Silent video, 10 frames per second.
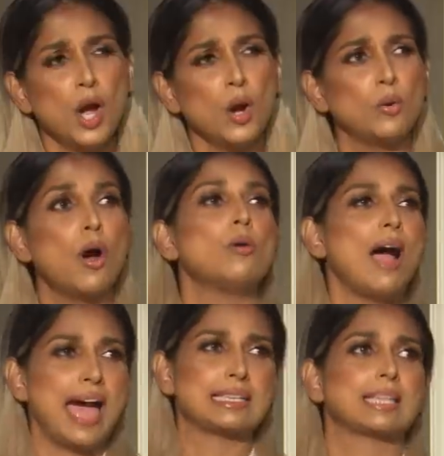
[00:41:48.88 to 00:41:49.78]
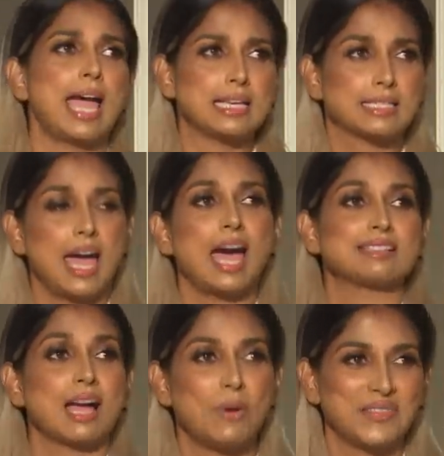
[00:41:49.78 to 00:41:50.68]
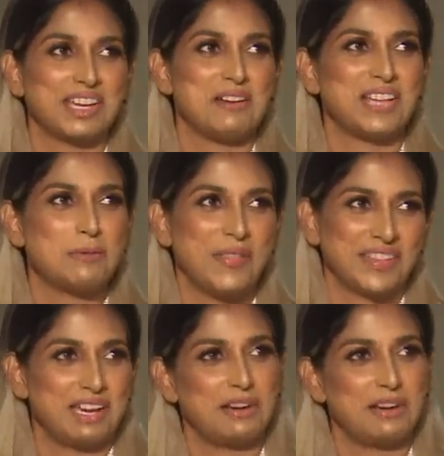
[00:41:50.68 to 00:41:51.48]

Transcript: you oh, want ask, this gift? Ask, ask, I want the gift. I want the